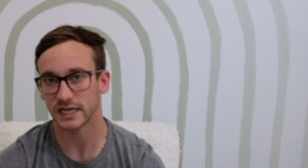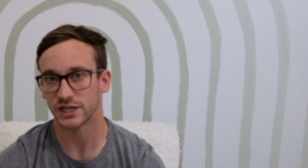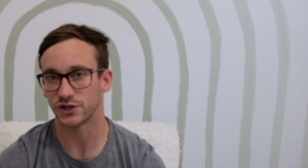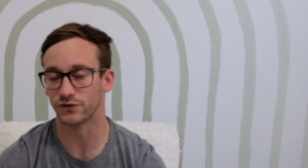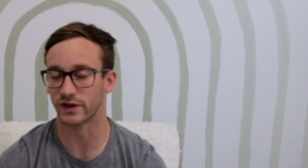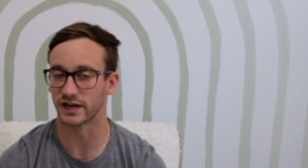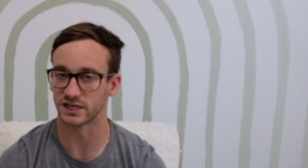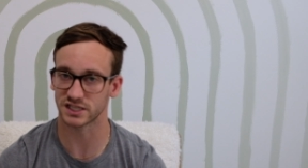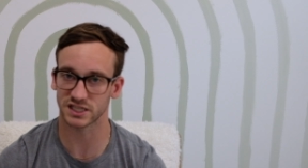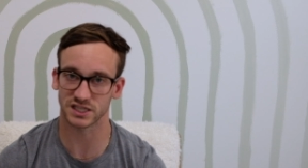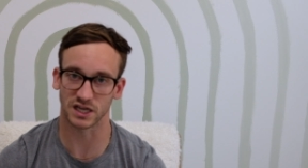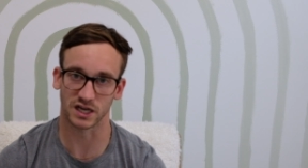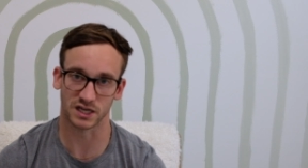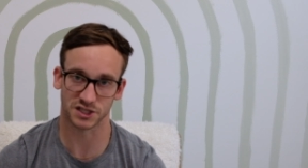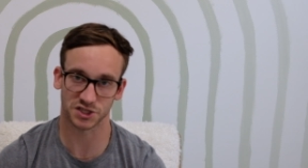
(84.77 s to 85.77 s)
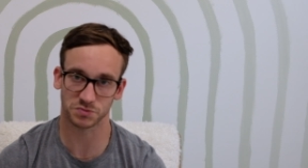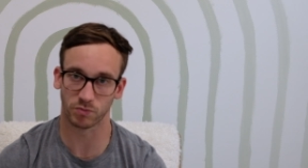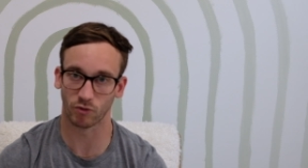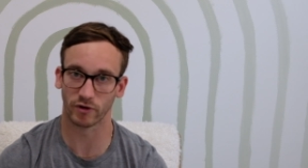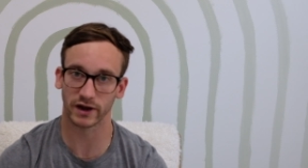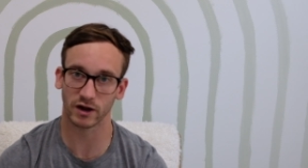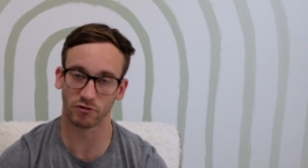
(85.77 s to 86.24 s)
You get a
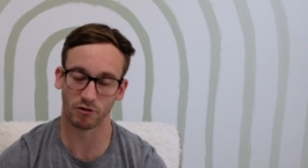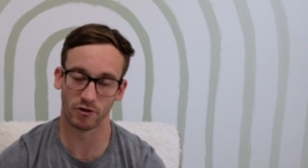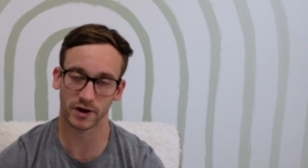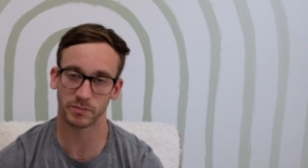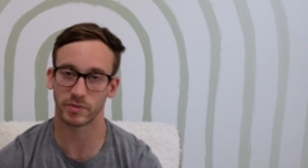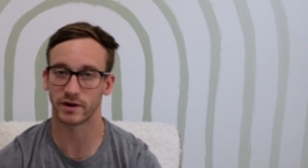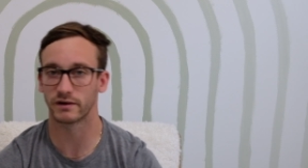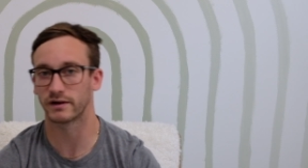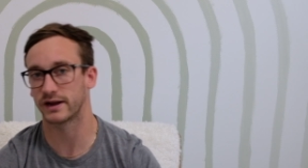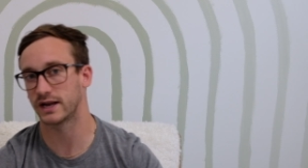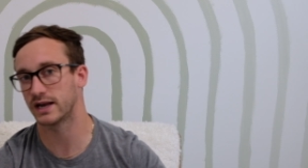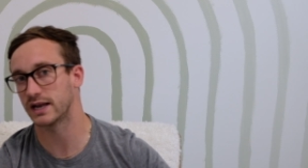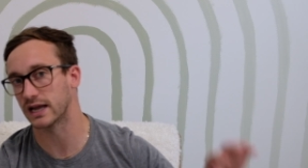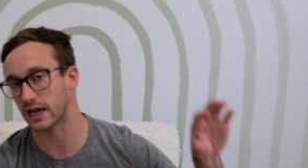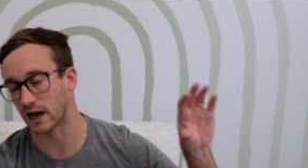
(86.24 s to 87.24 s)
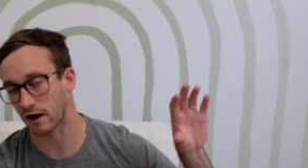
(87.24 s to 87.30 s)
spring growing period,